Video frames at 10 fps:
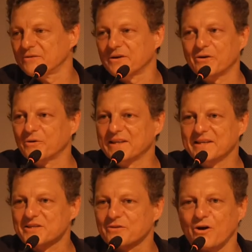in
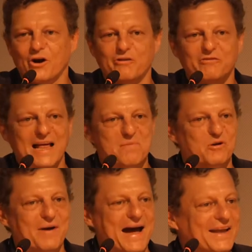this carnival
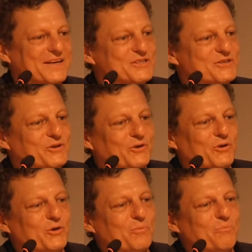apparatus.
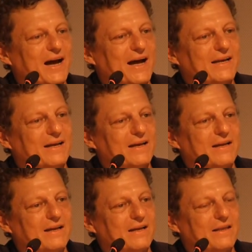But
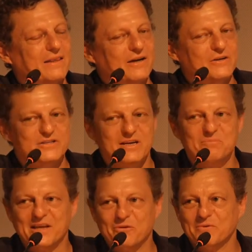there's
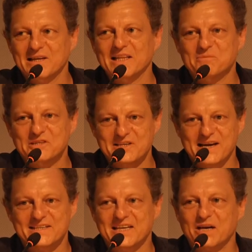something really
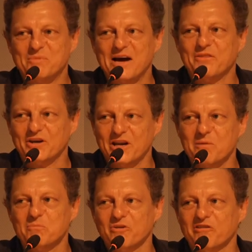majestic about the
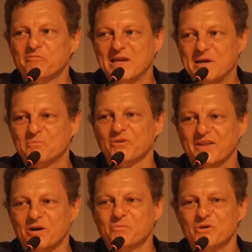number of people
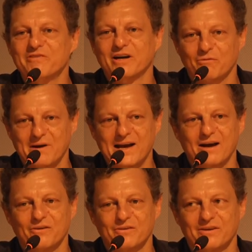that are moving
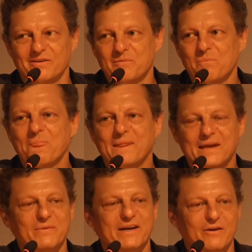around
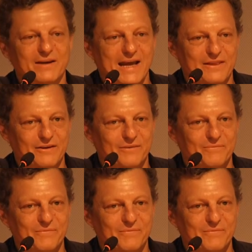in "We Go Together."